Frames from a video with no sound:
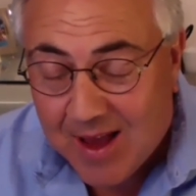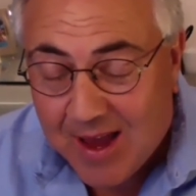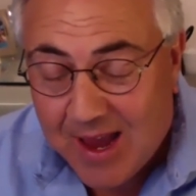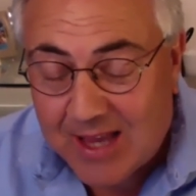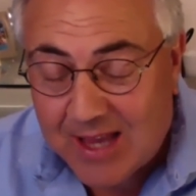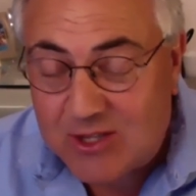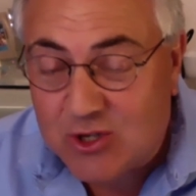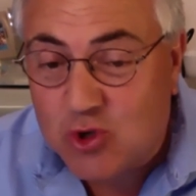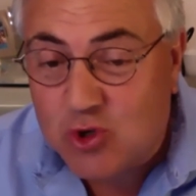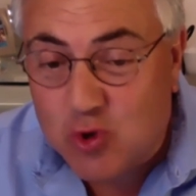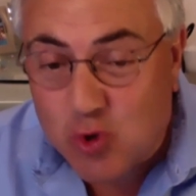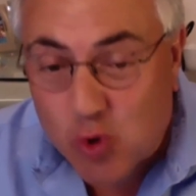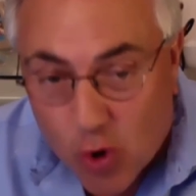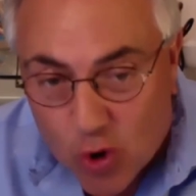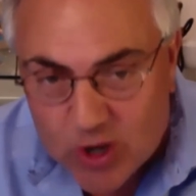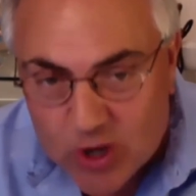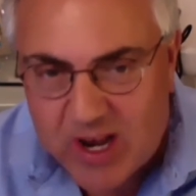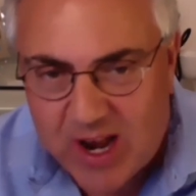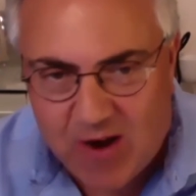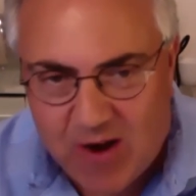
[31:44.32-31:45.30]

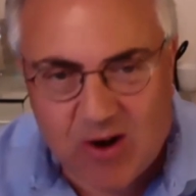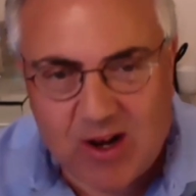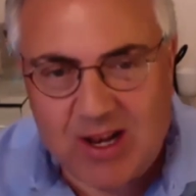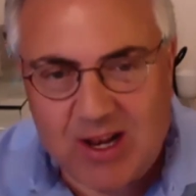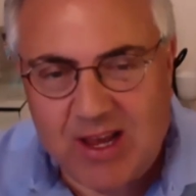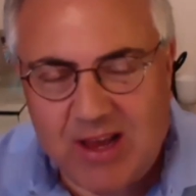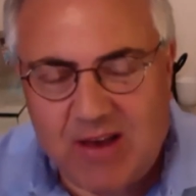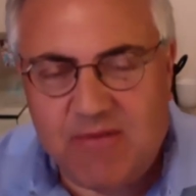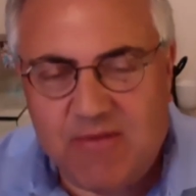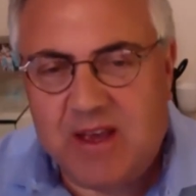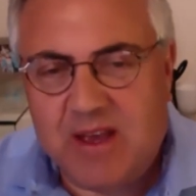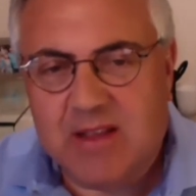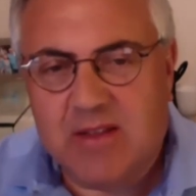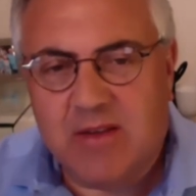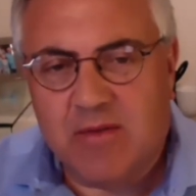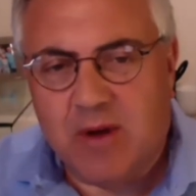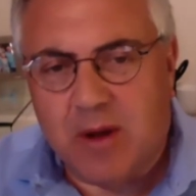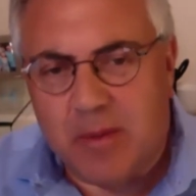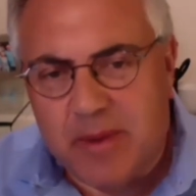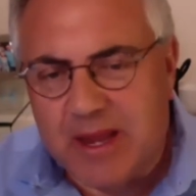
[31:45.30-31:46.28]
extraordinarily
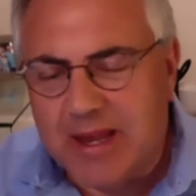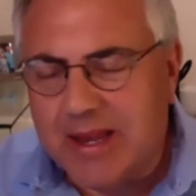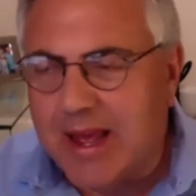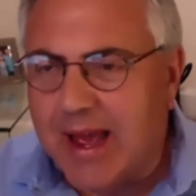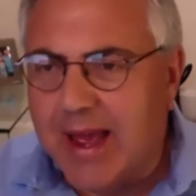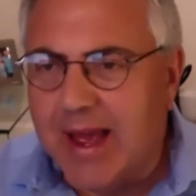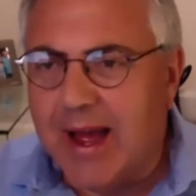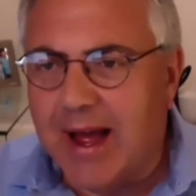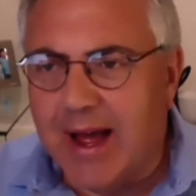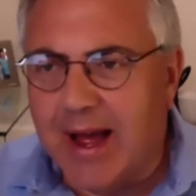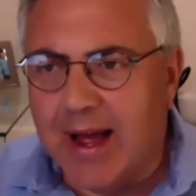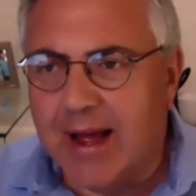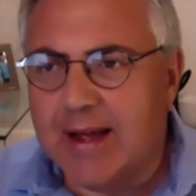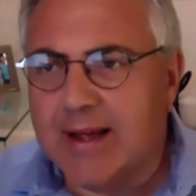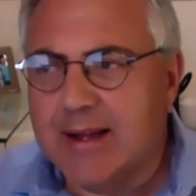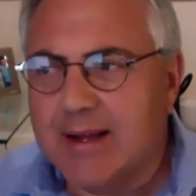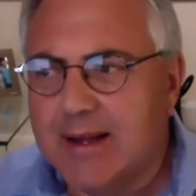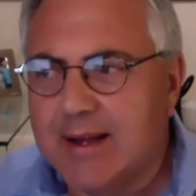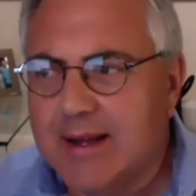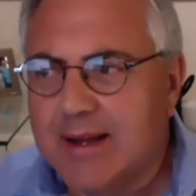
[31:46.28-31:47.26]
effective. I mean, they are.
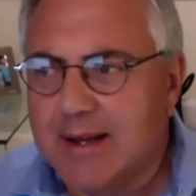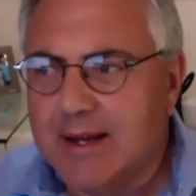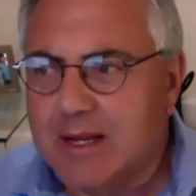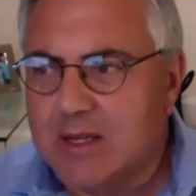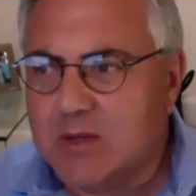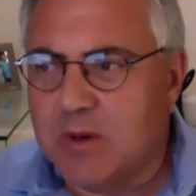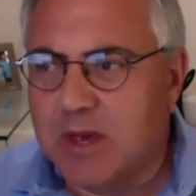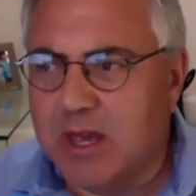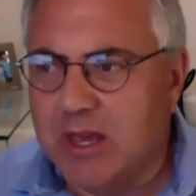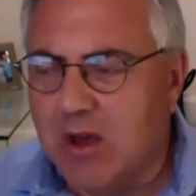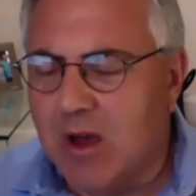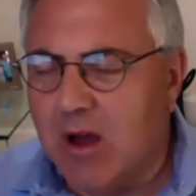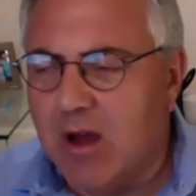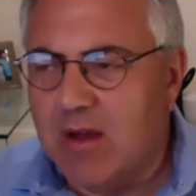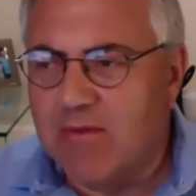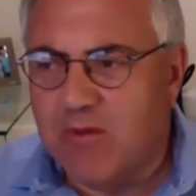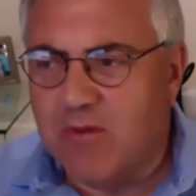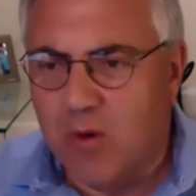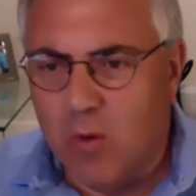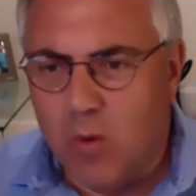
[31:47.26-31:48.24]
It's been
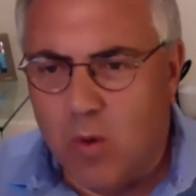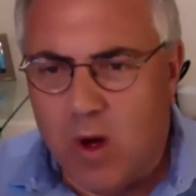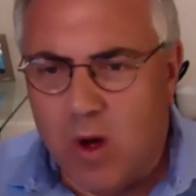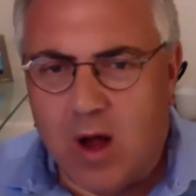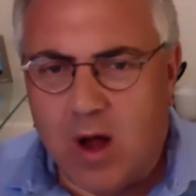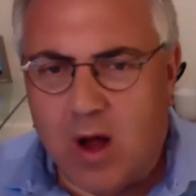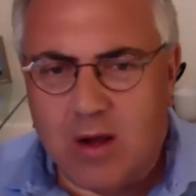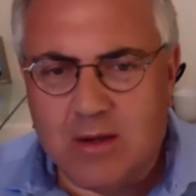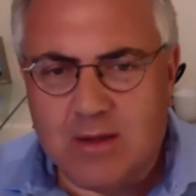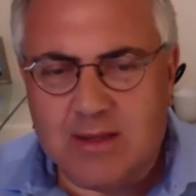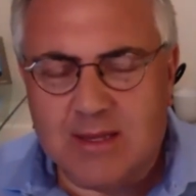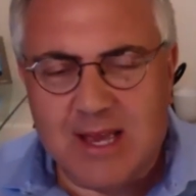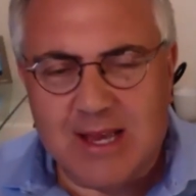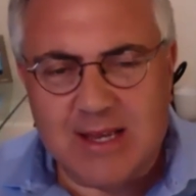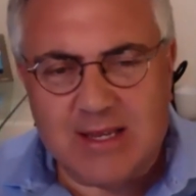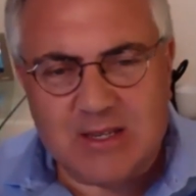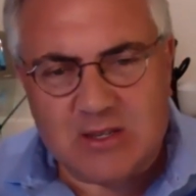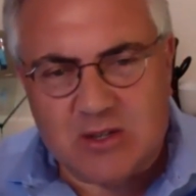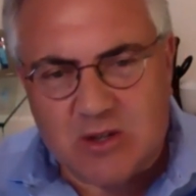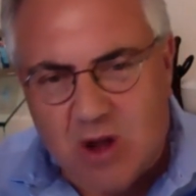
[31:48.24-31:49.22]
going for a while. They're
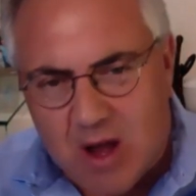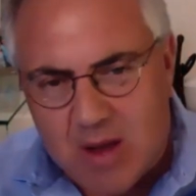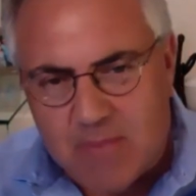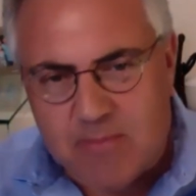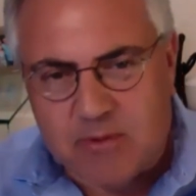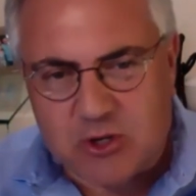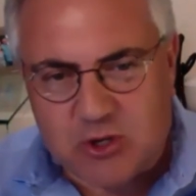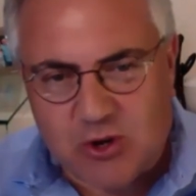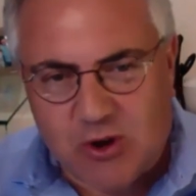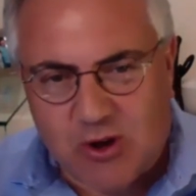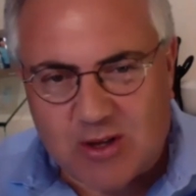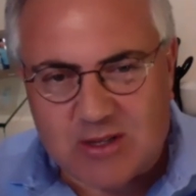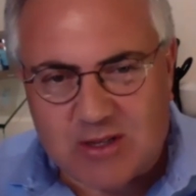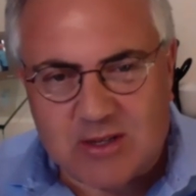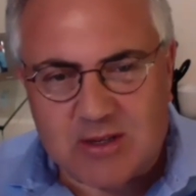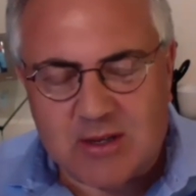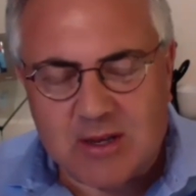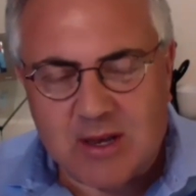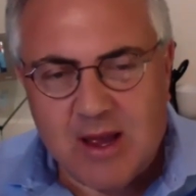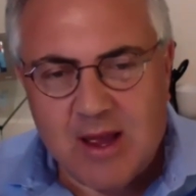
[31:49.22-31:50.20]
sniper
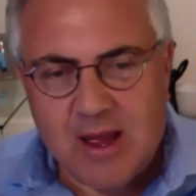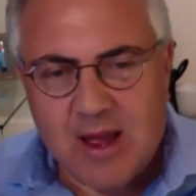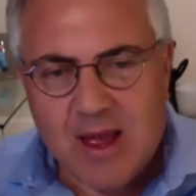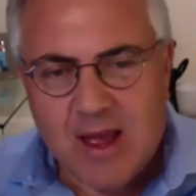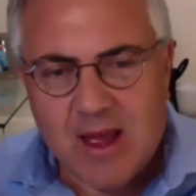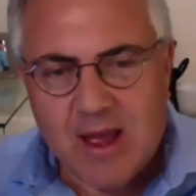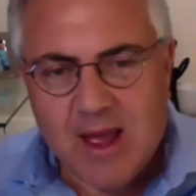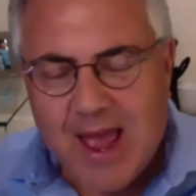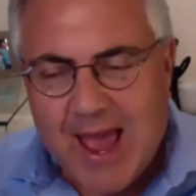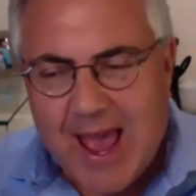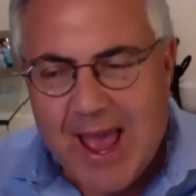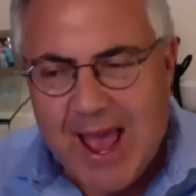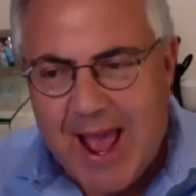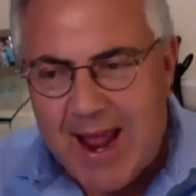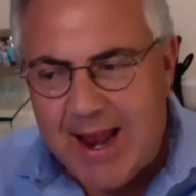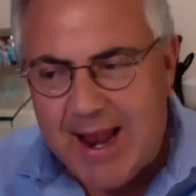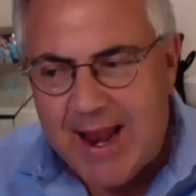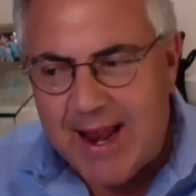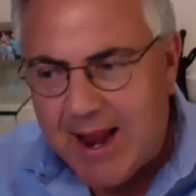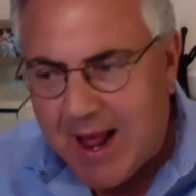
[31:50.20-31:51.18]
shots,
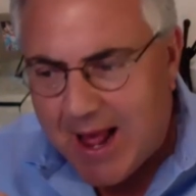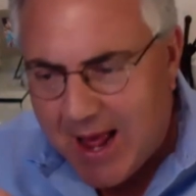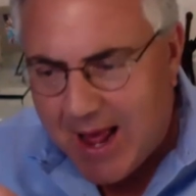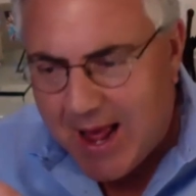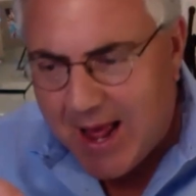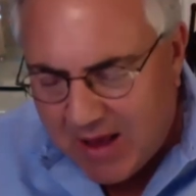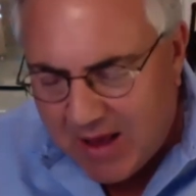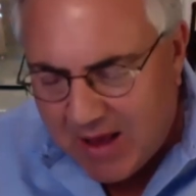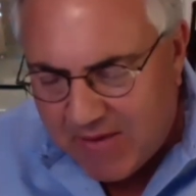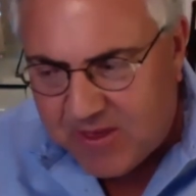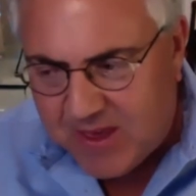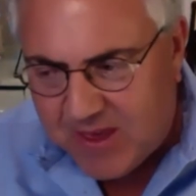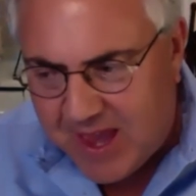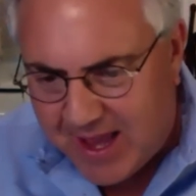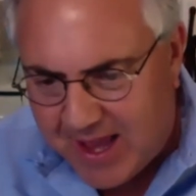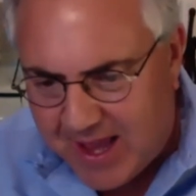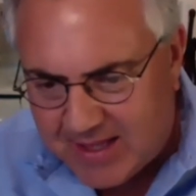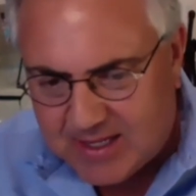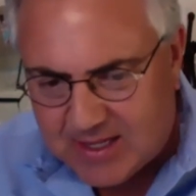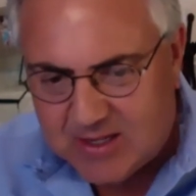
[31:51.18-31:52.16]
and half the
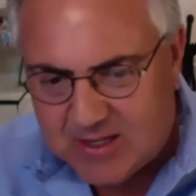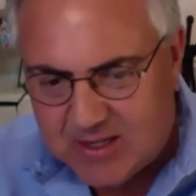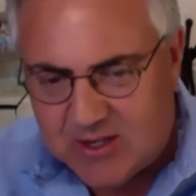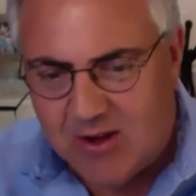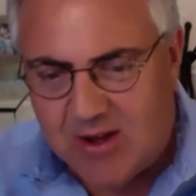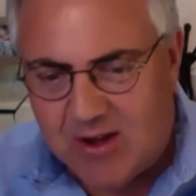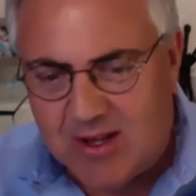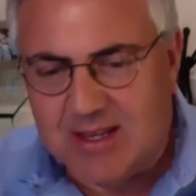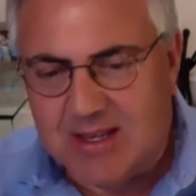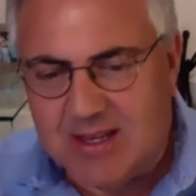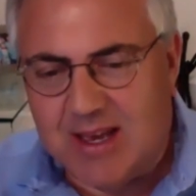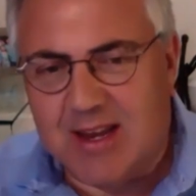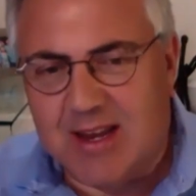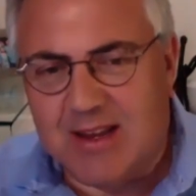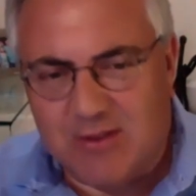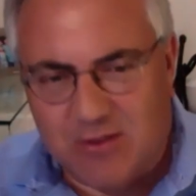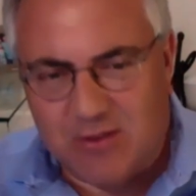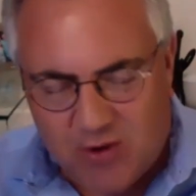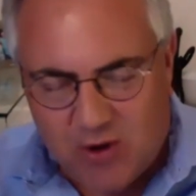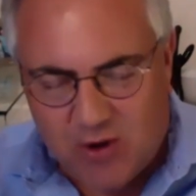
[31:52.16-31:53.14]
ads are designed to get
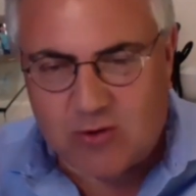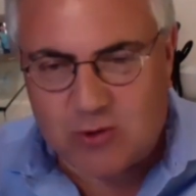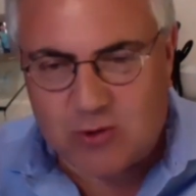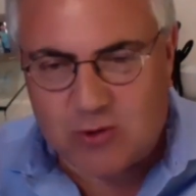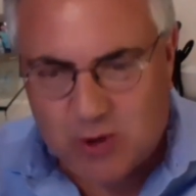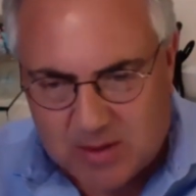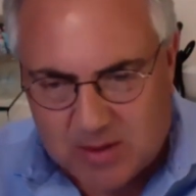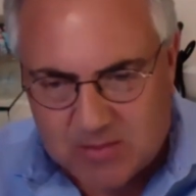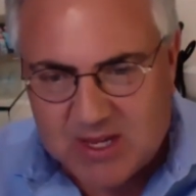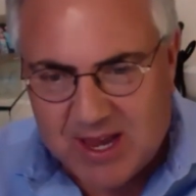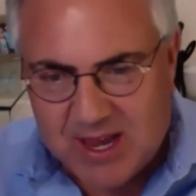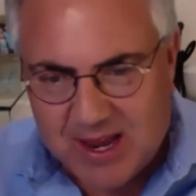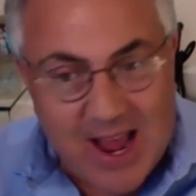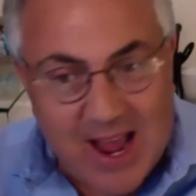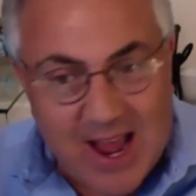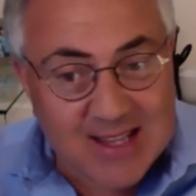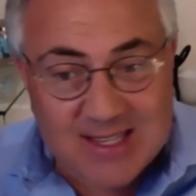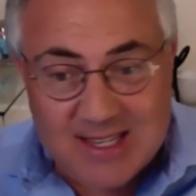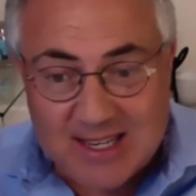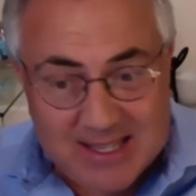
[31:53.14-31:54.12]
into Donald Trump's head,
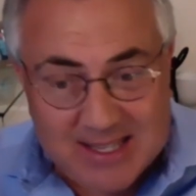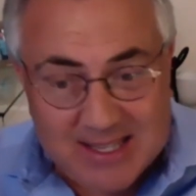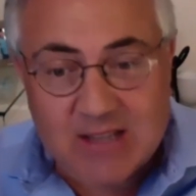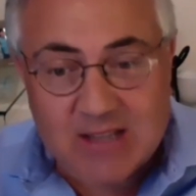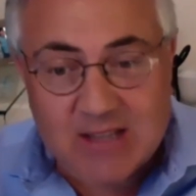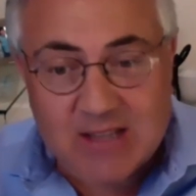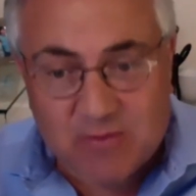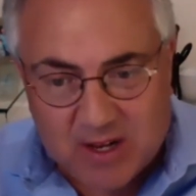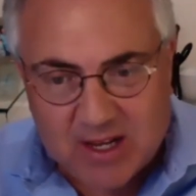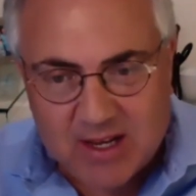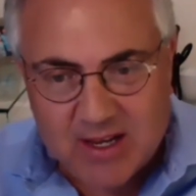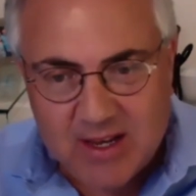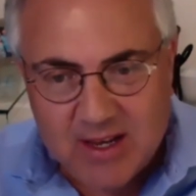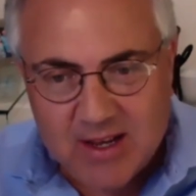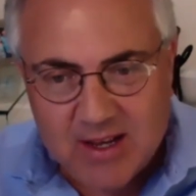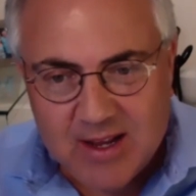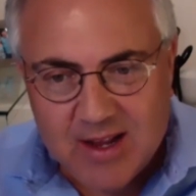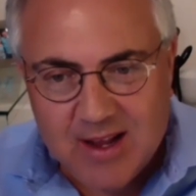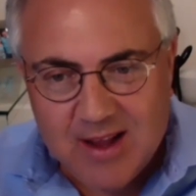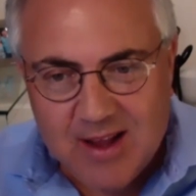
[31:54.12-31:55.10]
and successfully
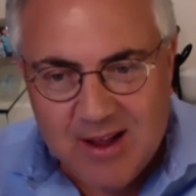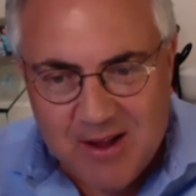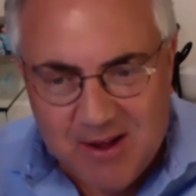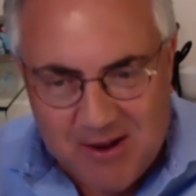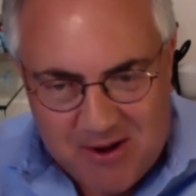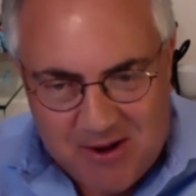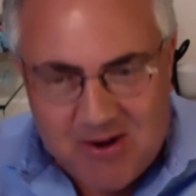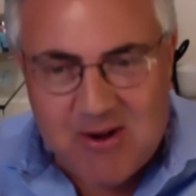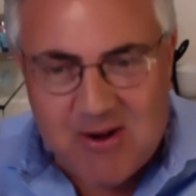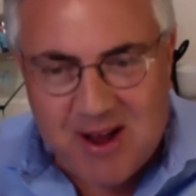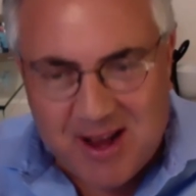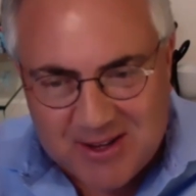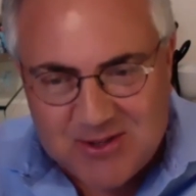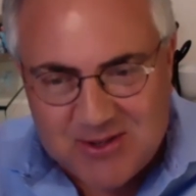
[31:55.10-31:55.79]
yeah.